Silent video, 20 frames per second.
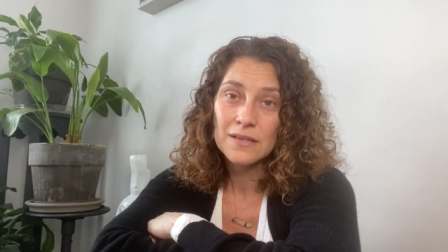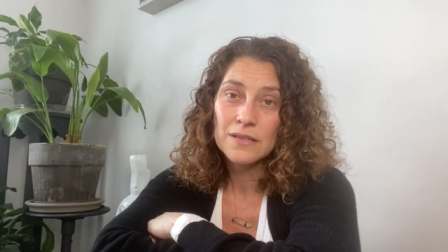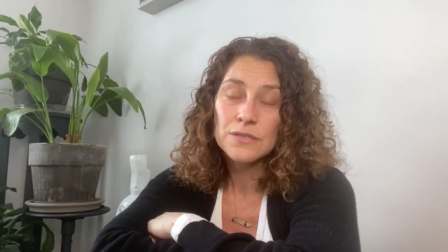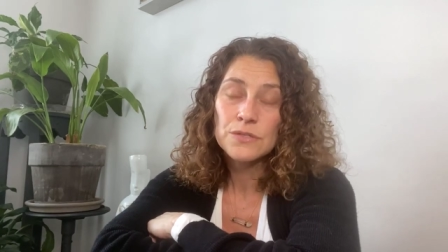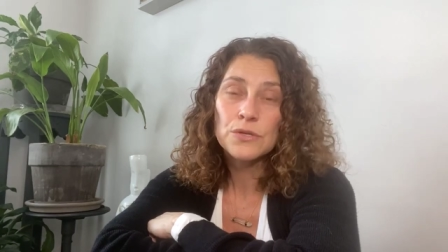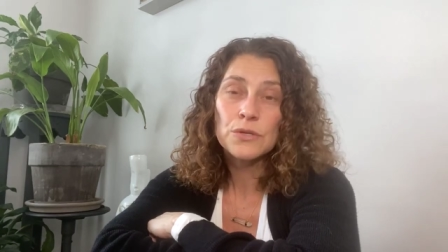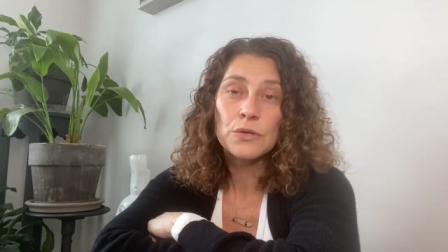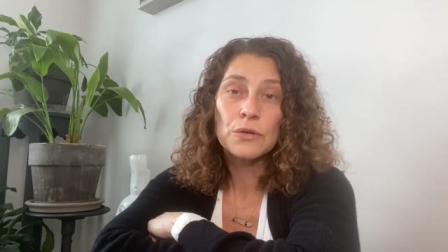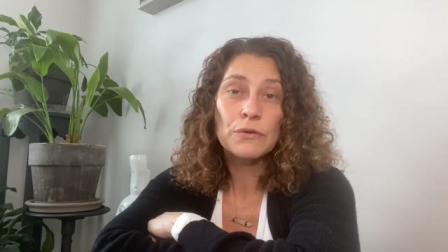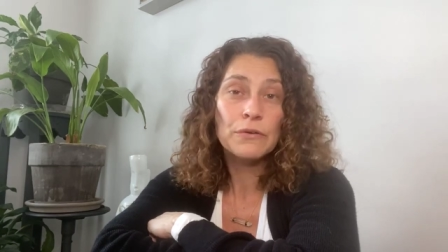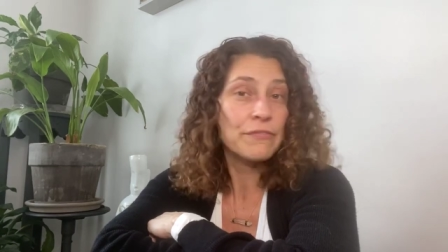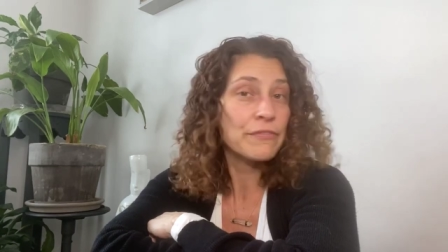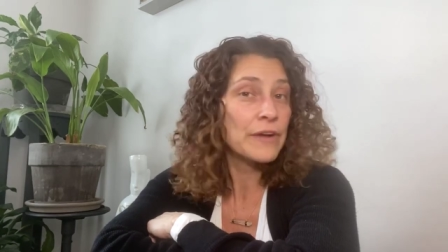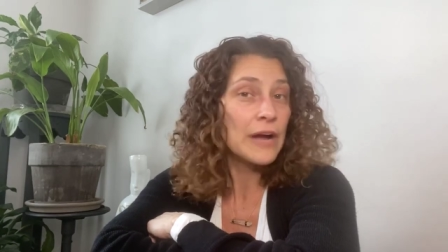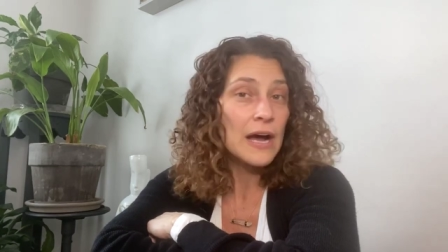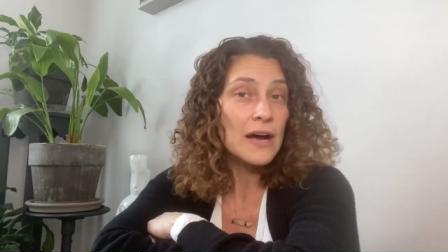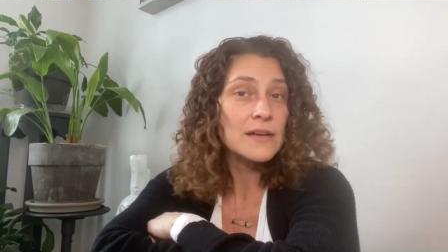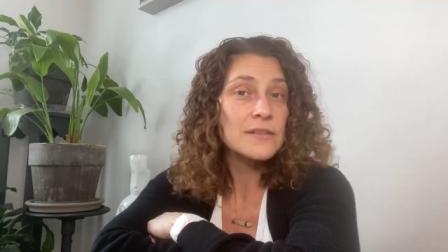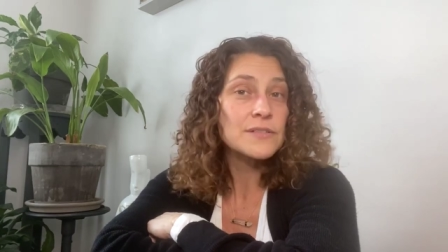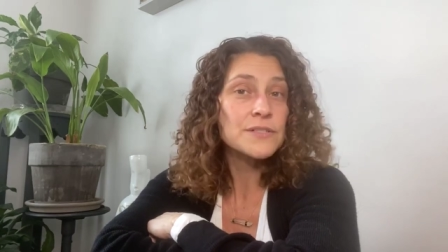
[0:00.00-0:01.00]
So you have
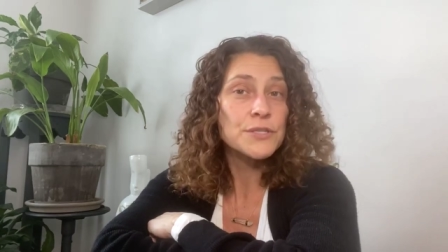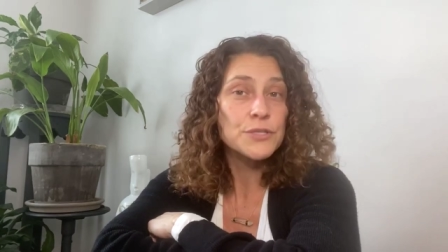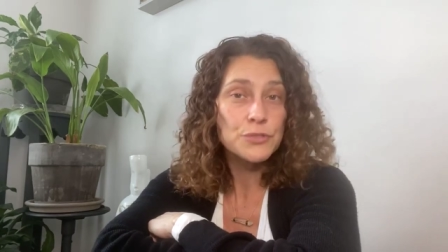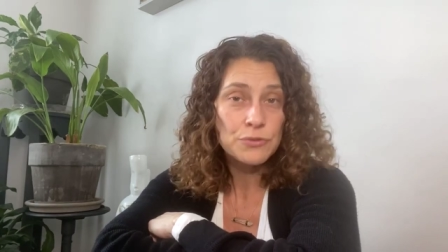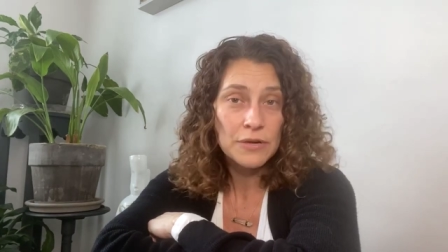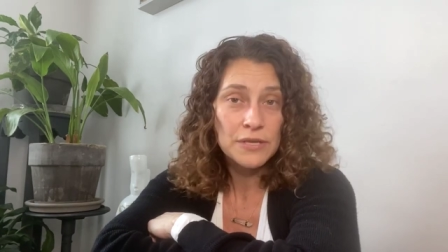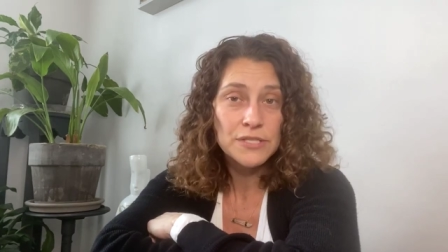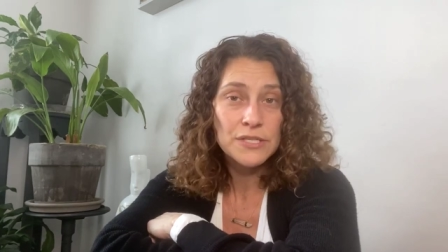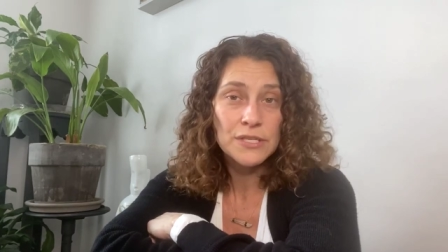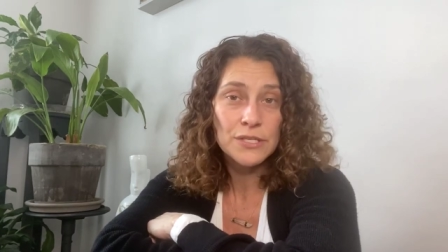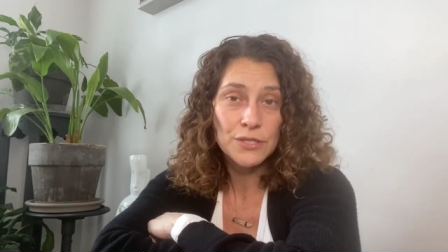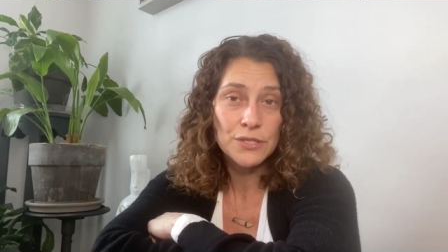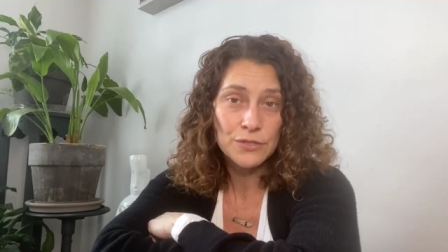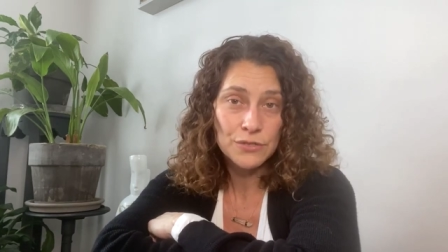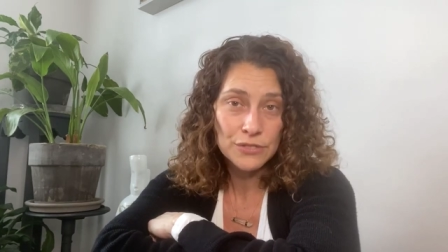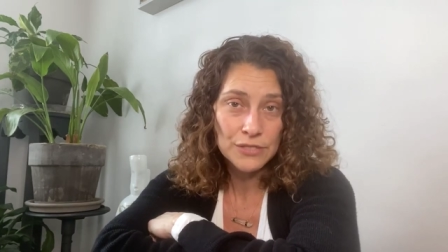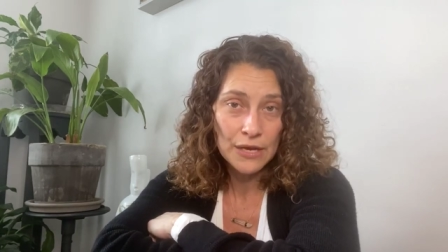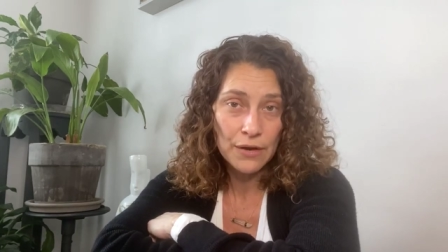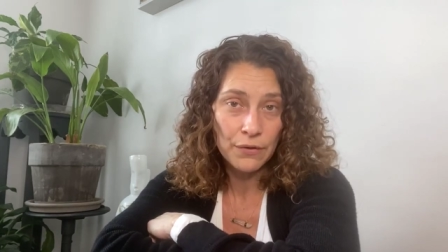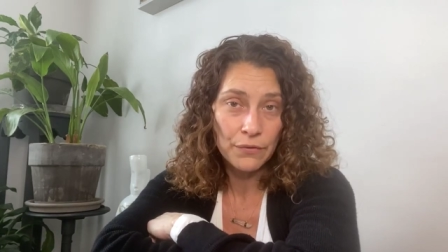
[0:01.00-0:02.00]
got to trust in
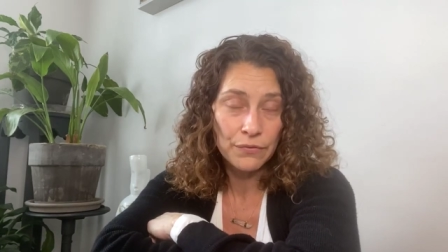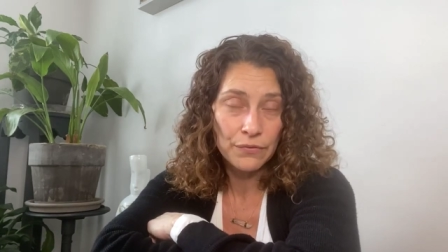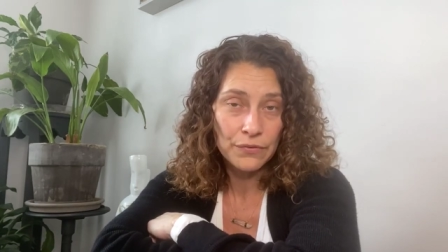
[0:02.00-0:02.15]
yourself.